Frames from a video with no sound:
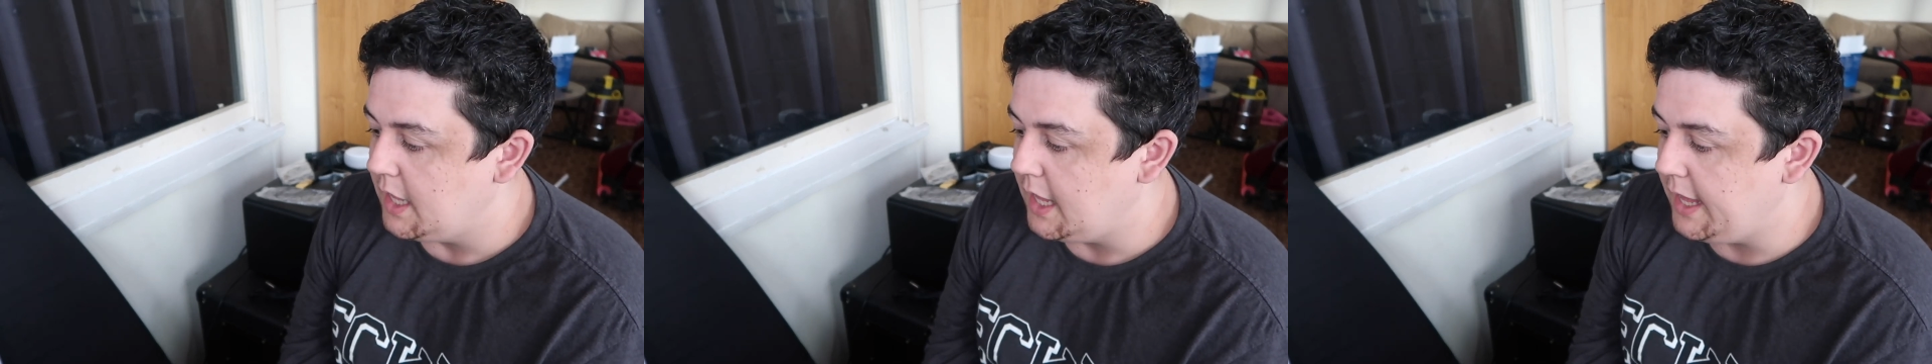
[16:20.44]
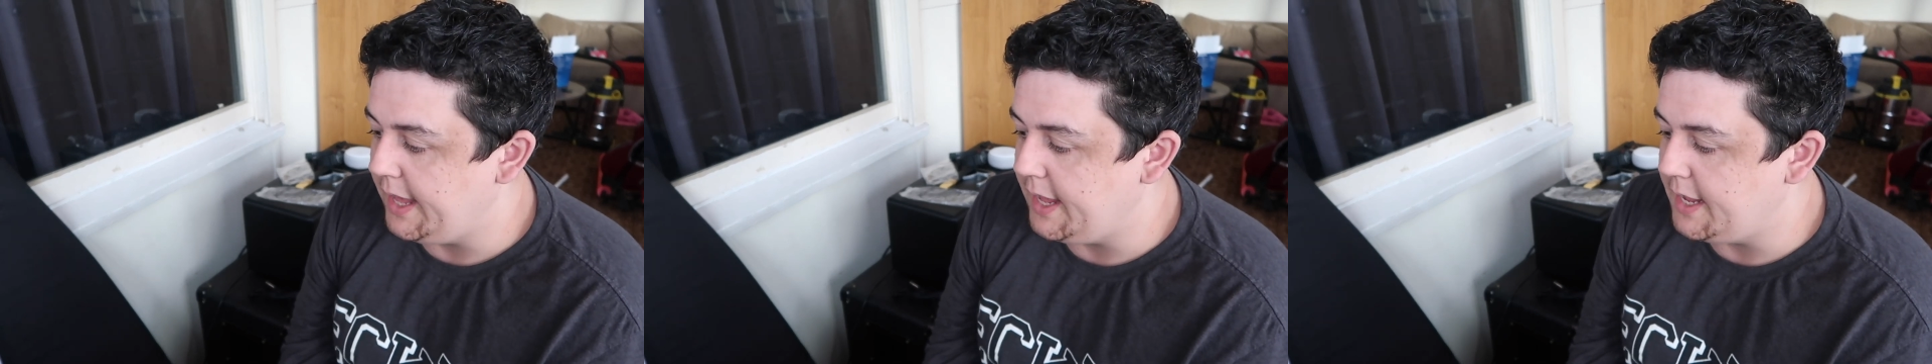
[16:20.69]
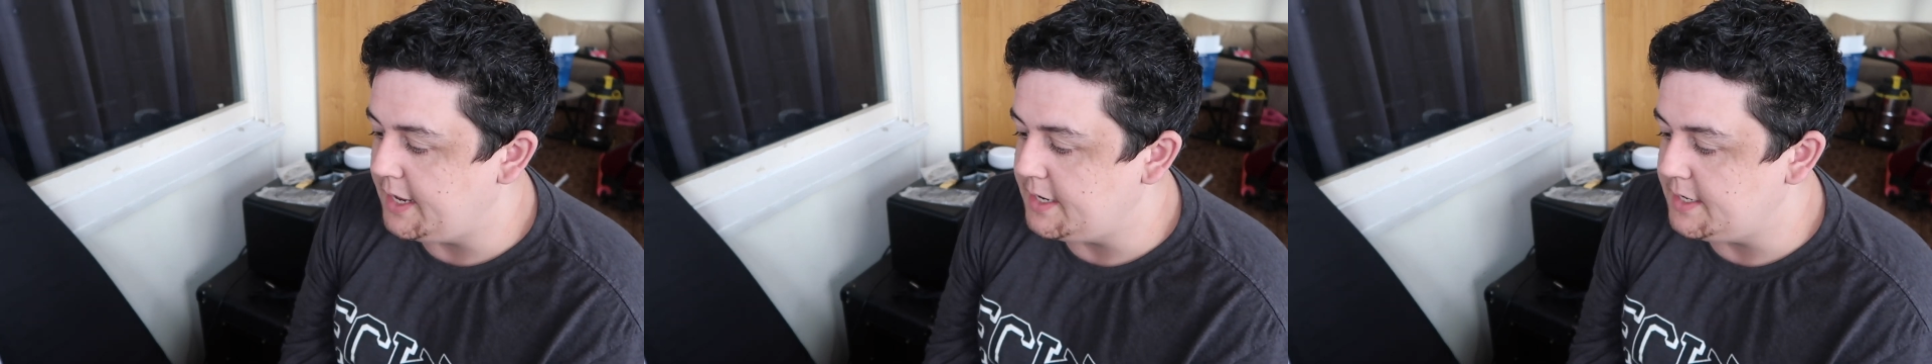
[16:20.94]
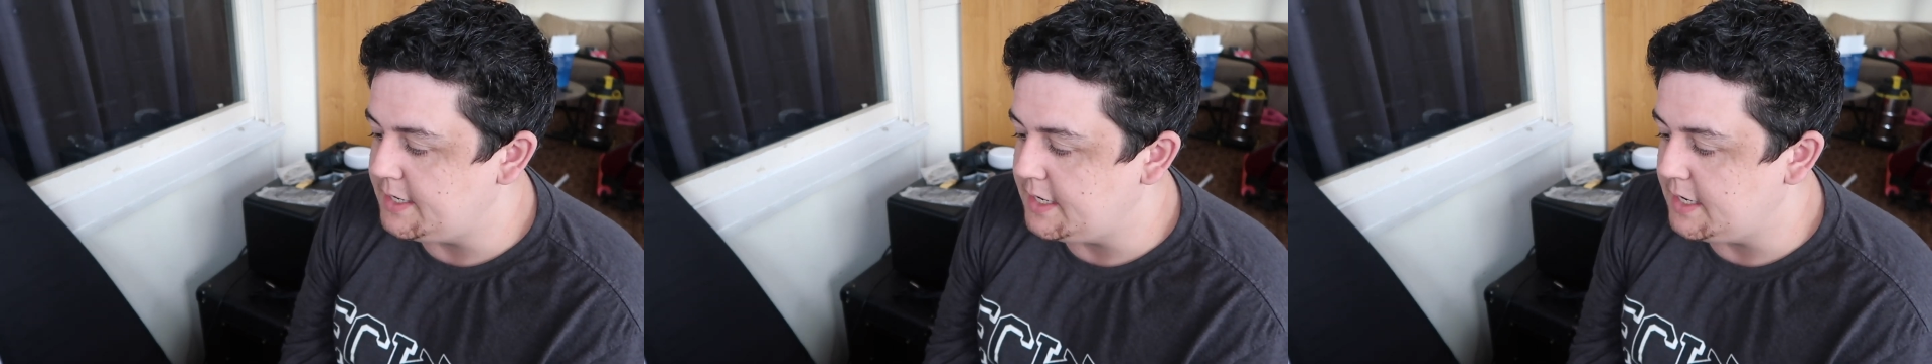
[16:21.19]

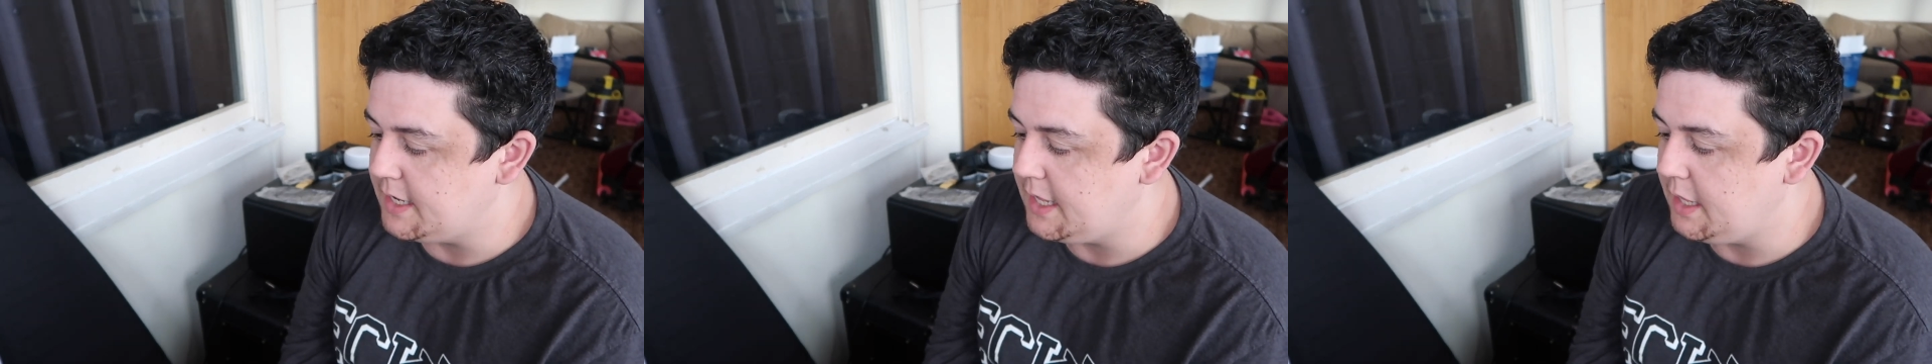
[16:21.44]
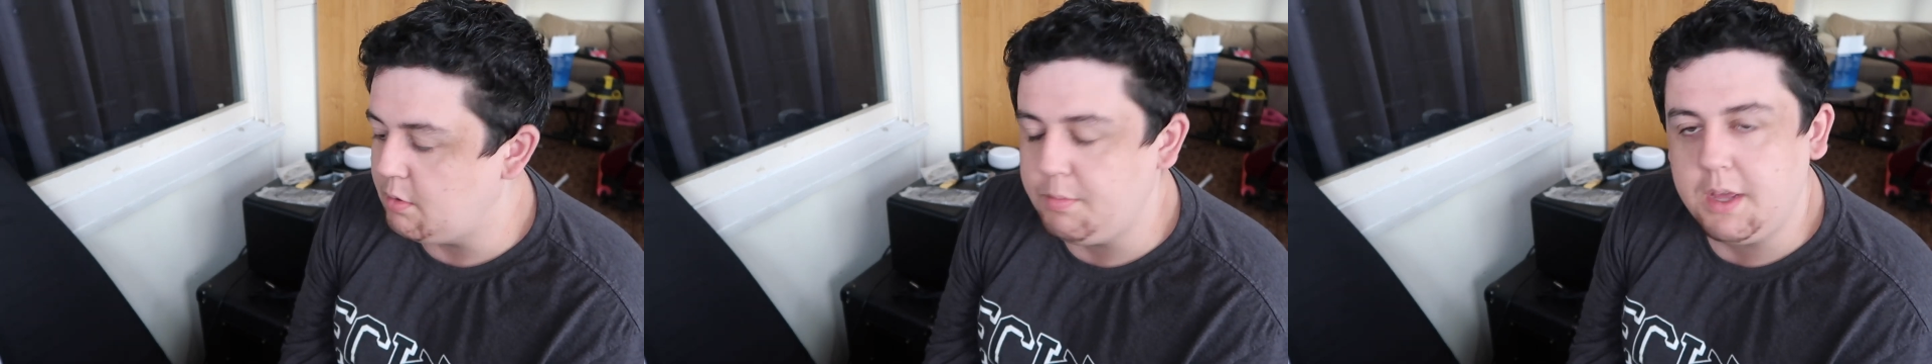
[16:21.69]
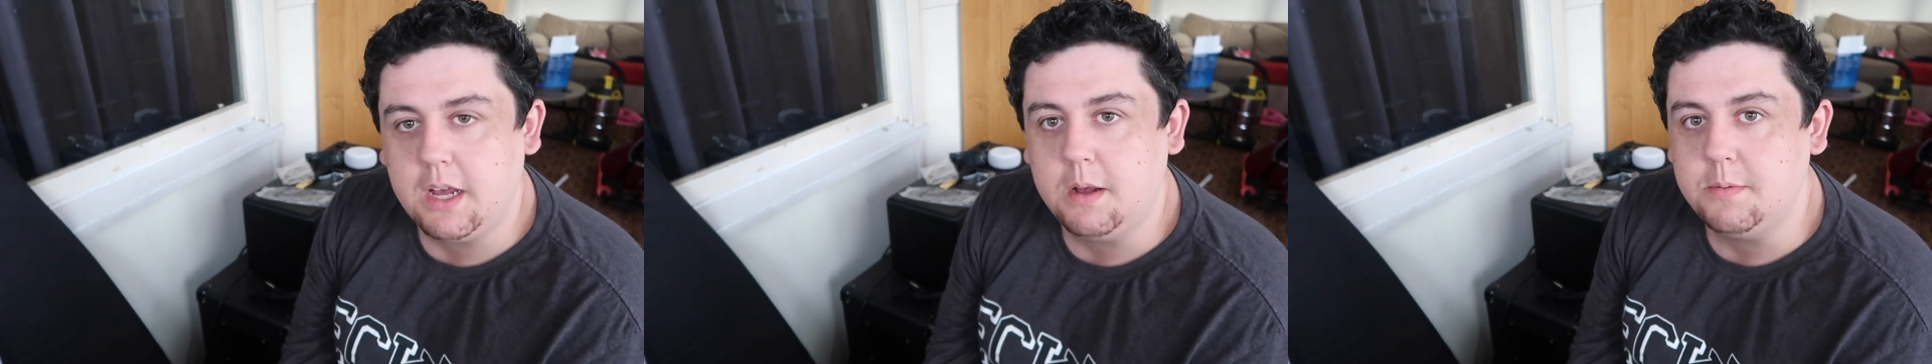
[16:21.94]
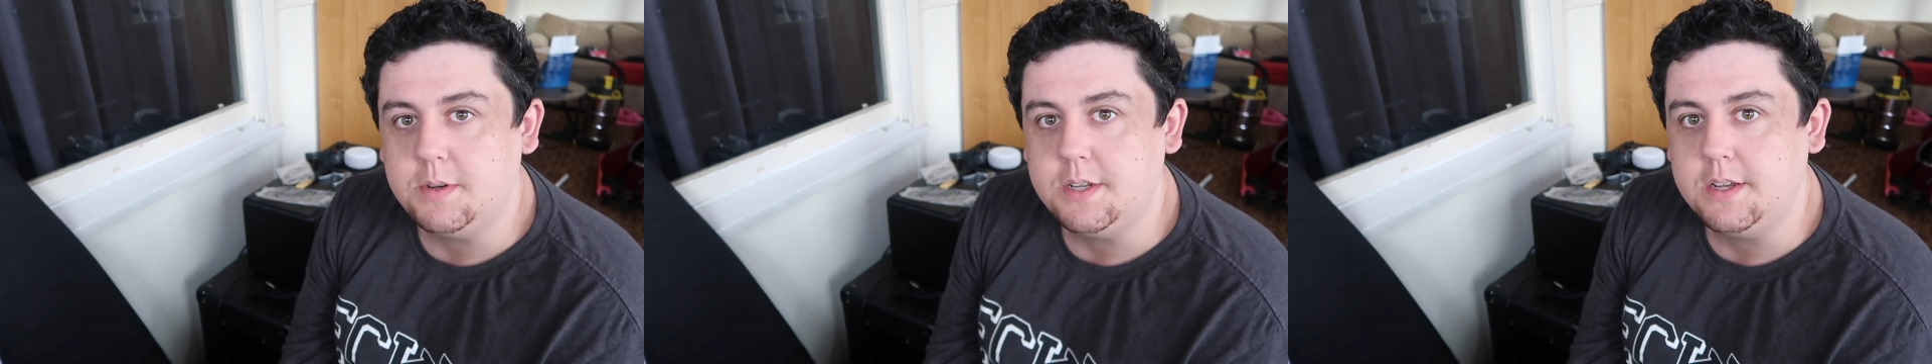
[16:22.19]
and he'll be
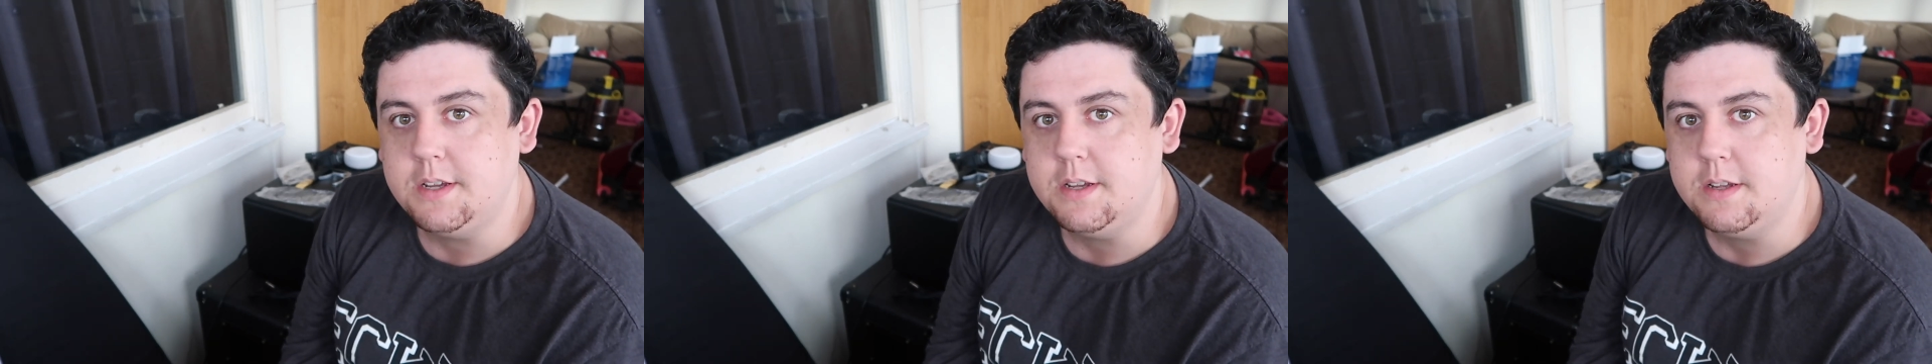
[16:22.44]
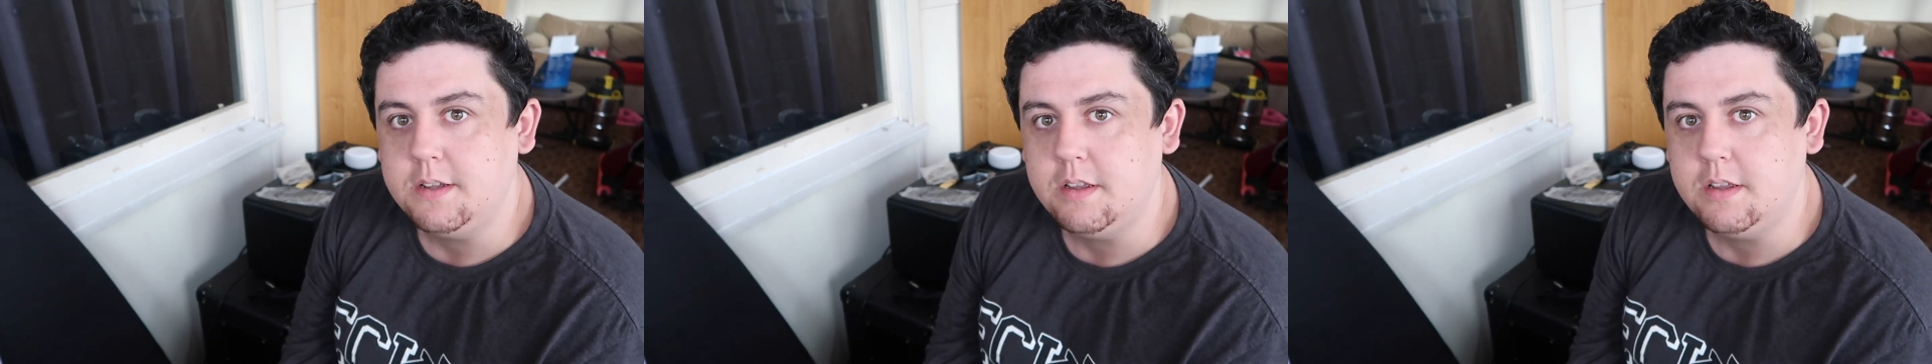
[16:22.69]
able to